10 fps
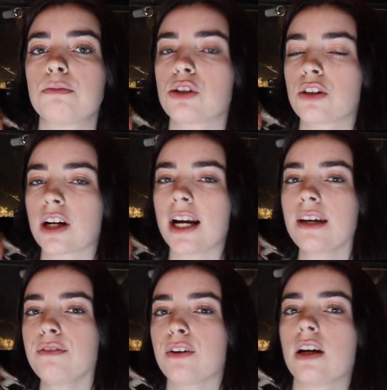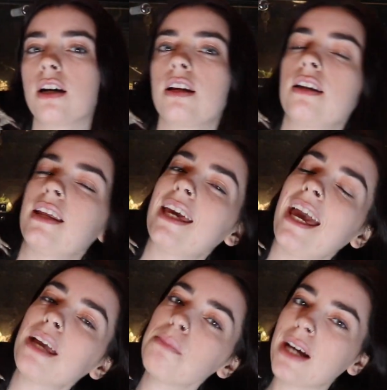So they
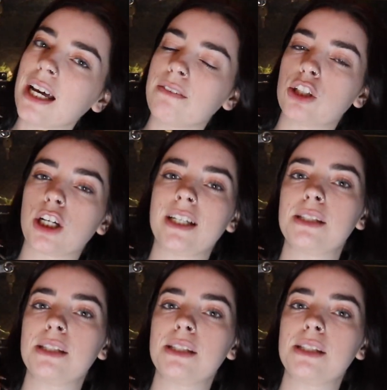can be kind of a tricky